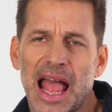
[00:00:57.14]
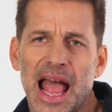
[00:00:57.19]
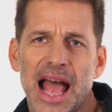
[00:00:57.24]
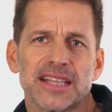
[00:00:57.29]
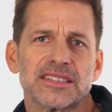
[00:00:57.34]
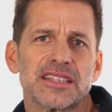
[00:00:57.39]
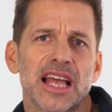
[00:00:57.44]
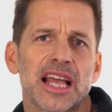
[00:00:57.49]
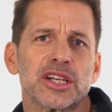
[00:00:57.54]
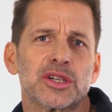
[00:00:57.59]

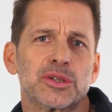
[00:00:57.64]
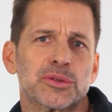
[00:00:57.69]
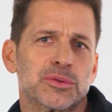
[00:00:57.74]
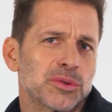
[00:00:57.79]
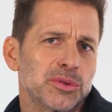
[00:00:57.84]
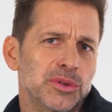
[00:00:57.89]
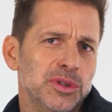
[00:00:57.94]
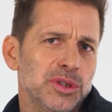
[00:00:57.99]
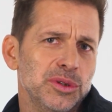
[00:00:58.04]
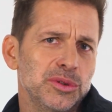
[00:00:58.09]
As I
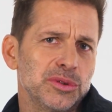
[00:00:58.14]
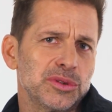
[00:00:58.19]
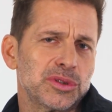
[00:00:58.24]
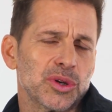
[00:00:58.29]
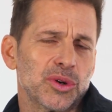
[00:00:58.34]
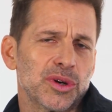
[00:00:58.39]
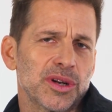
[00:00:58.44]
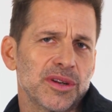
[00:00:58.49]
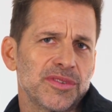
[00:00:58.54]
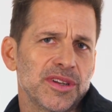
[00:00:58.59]
grew
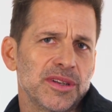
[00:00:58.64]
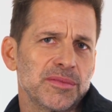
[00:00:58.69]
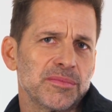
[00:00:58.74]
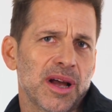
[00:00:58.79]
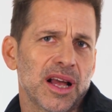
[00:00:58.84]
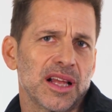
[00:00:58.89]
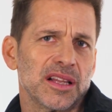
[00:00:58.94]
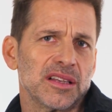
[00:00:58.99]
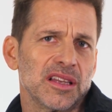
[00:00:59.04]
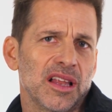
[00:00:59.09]
sort of in
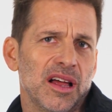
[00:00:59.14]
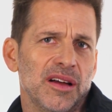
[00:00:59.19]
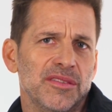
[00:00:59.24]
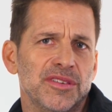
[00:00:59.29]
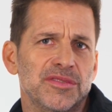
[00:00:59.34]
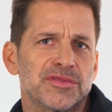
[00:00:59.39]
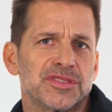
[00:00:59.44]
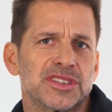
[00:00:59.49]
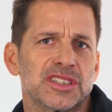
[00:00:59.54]
my love of